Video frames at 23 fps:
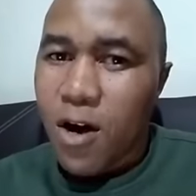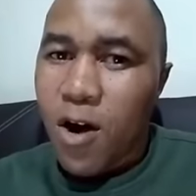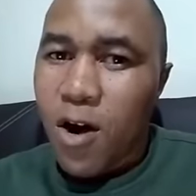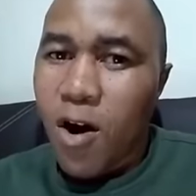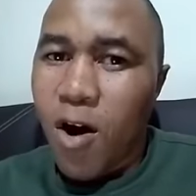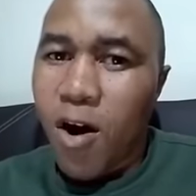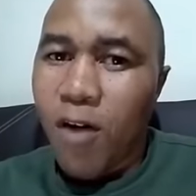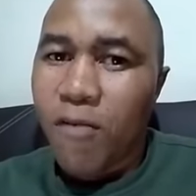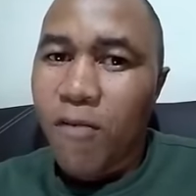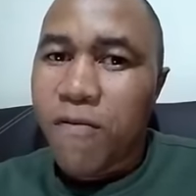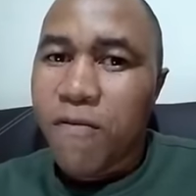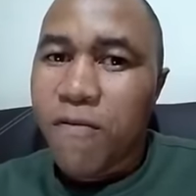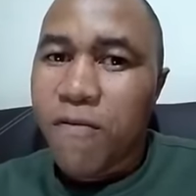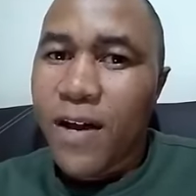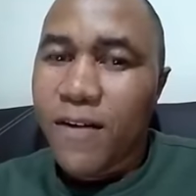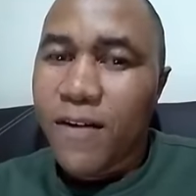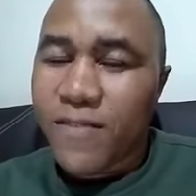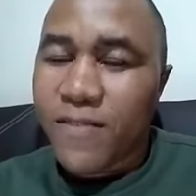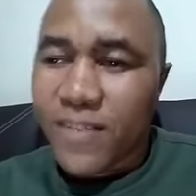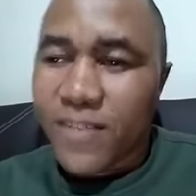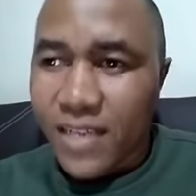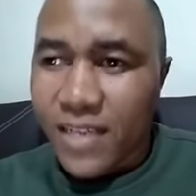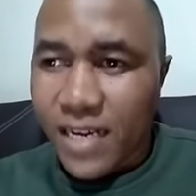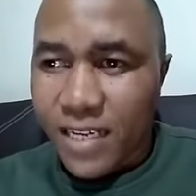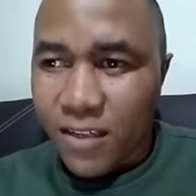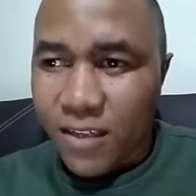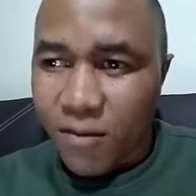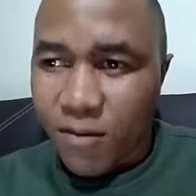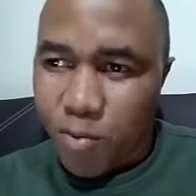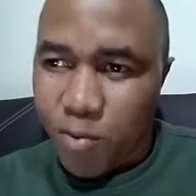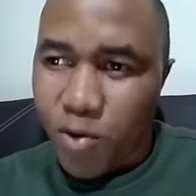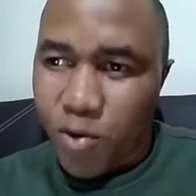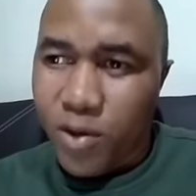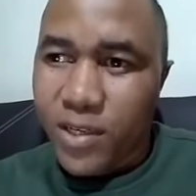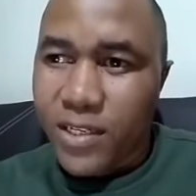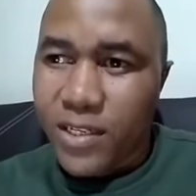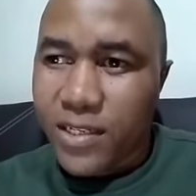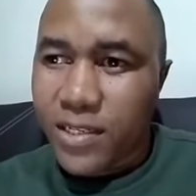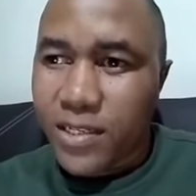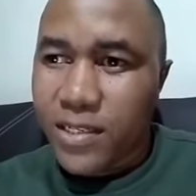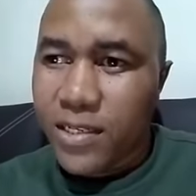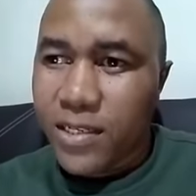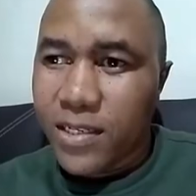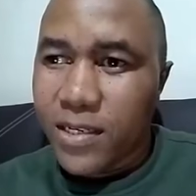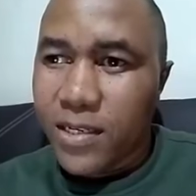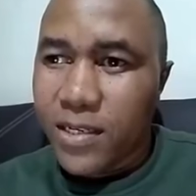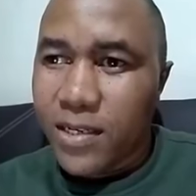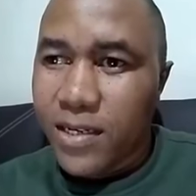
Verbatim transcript: of FCS policy.